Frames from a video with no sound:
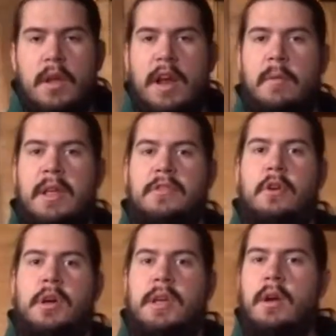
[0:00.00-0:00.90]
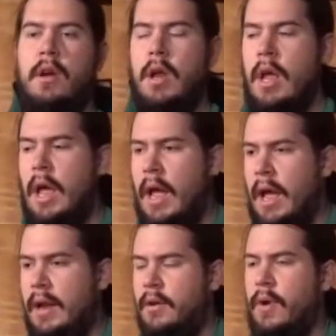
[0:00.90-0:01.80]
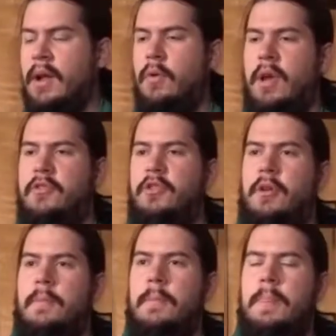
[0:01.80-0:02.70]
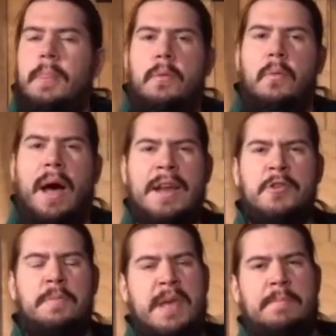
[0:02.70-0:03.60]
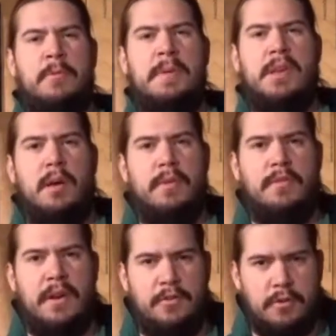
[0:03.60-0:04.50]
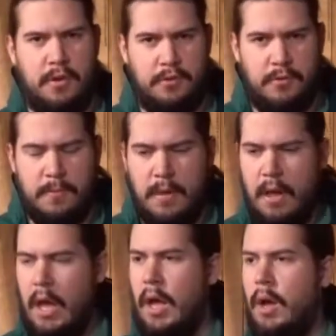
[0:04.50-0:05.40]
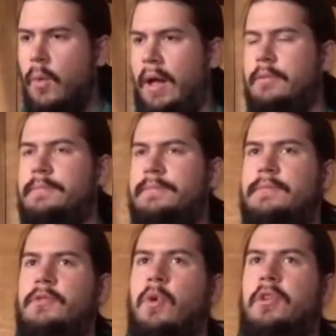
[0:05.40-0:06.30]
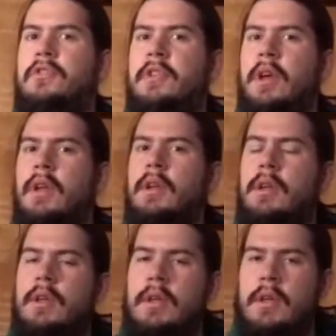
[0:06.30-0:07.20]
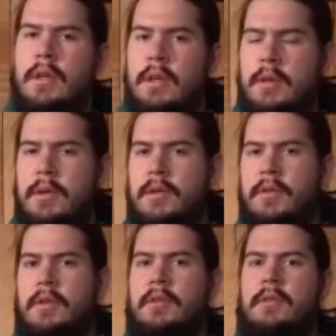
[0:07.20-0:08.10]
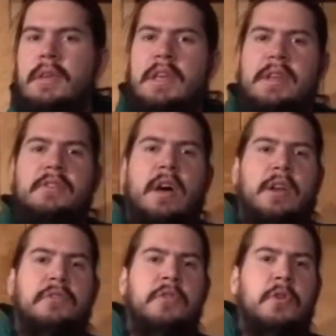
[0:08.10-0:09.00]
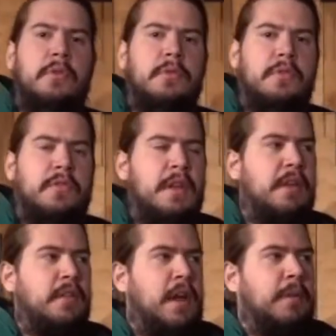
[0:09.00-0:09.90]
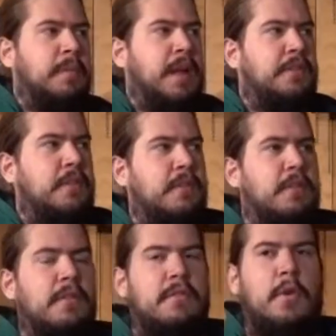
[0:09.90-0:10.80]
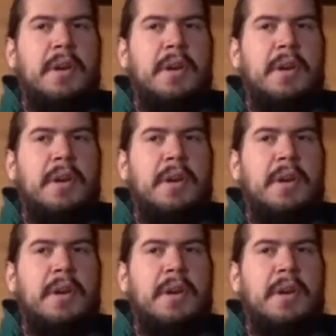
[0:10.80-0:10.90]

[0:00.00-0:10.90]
Hey everybody, it's Hawk here. Great question. Why do people become adventurers? Well, it's of course to eat exotic food, see exotic places, and do